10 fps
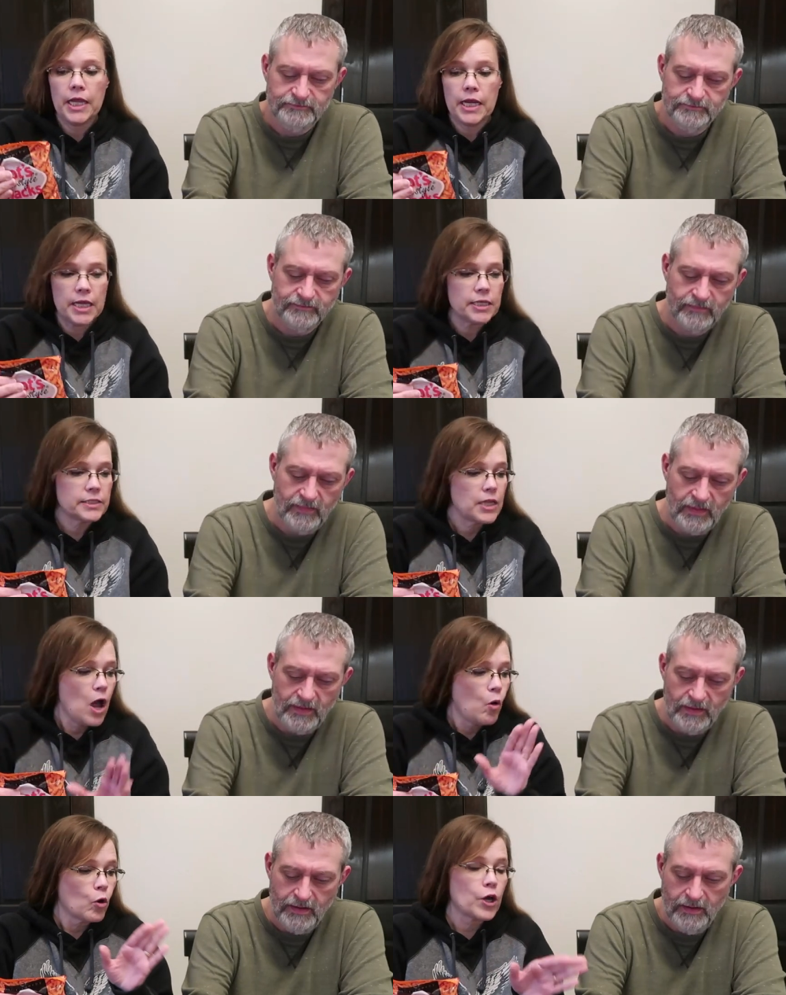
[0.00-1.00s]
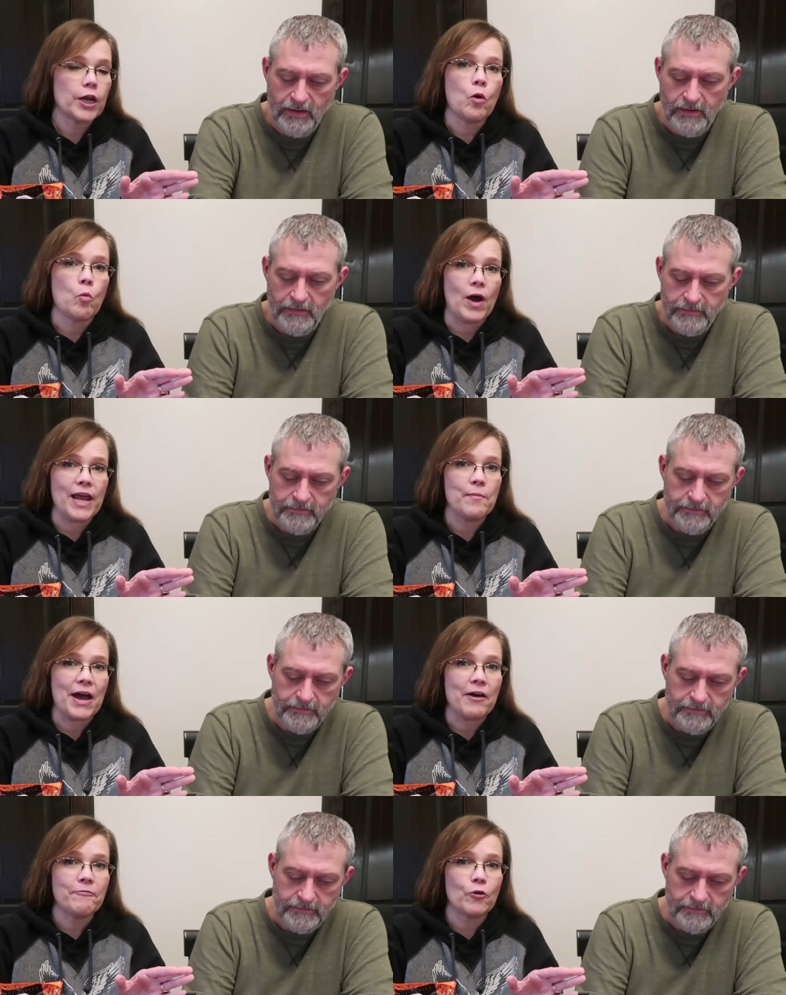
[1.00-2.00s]
Speaker 1: It is. We're gonna weigh them
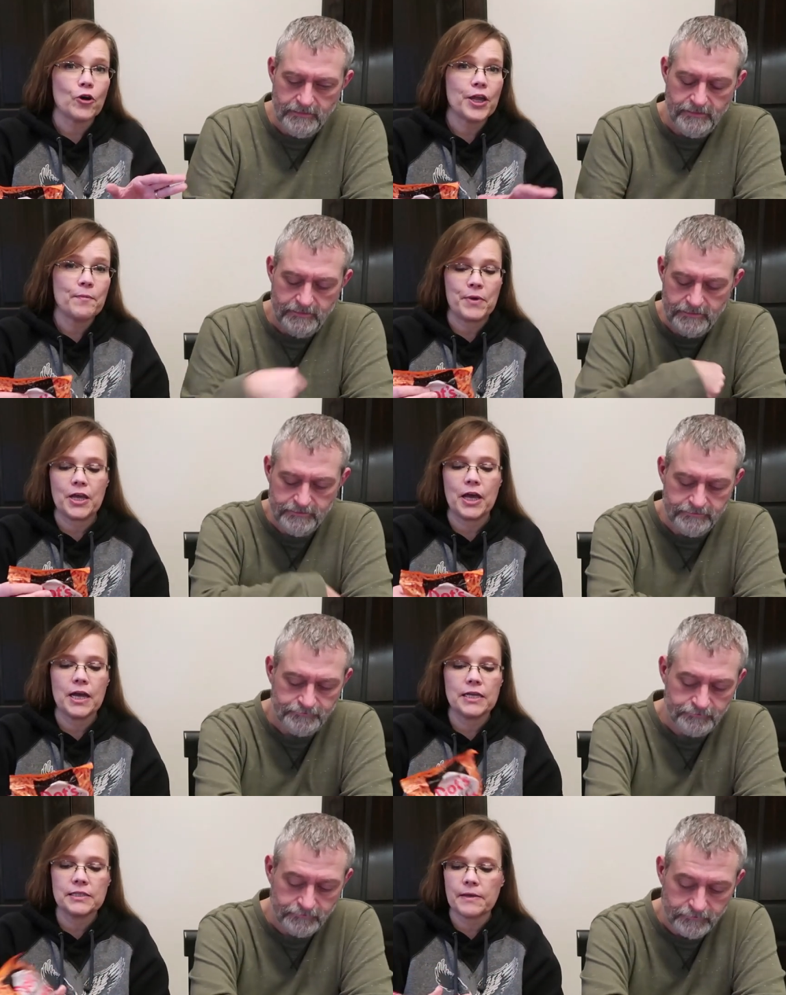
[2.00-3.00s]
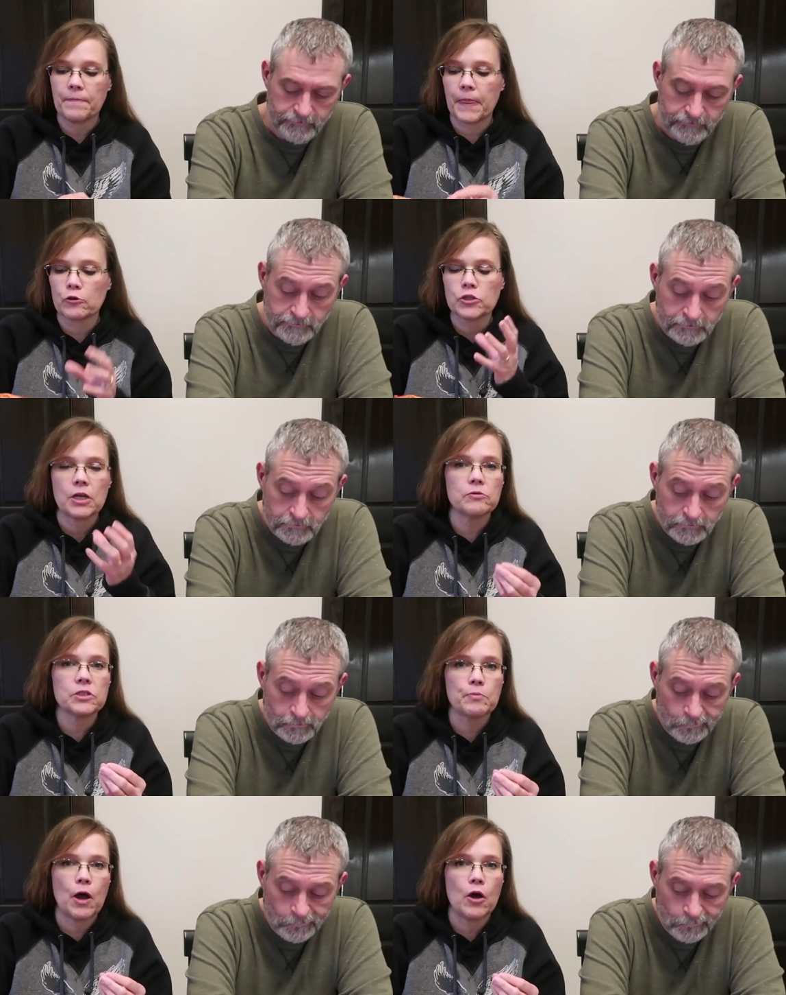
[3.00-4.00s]
out for you because they're so
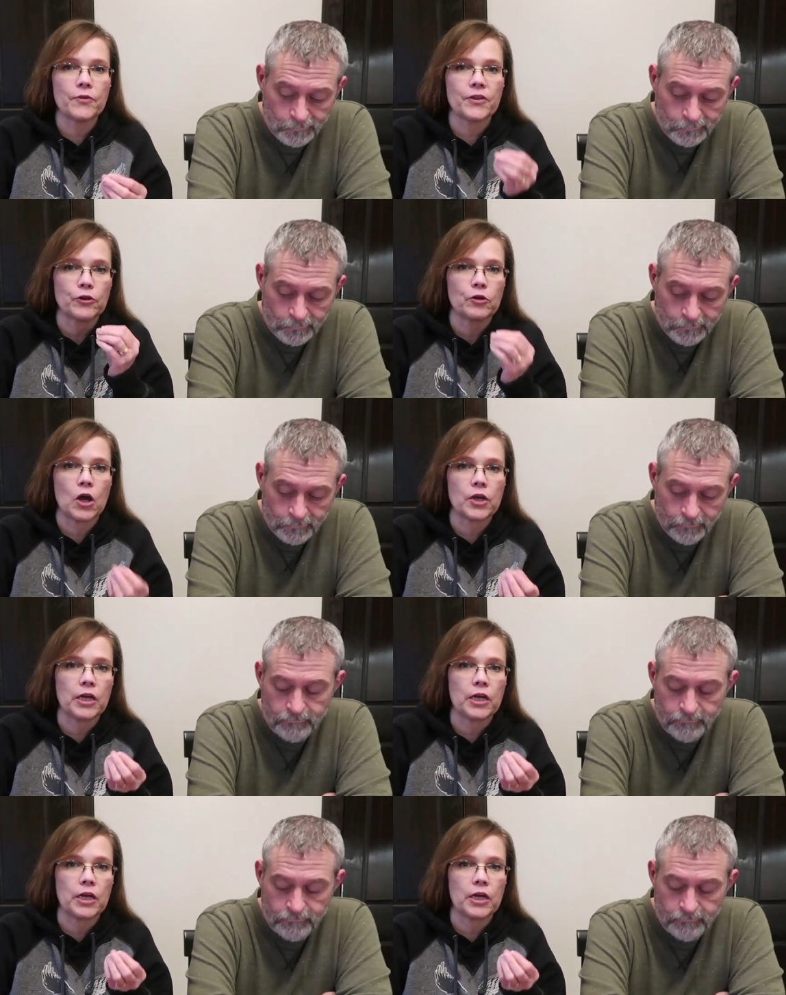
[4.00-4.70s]
small that they're not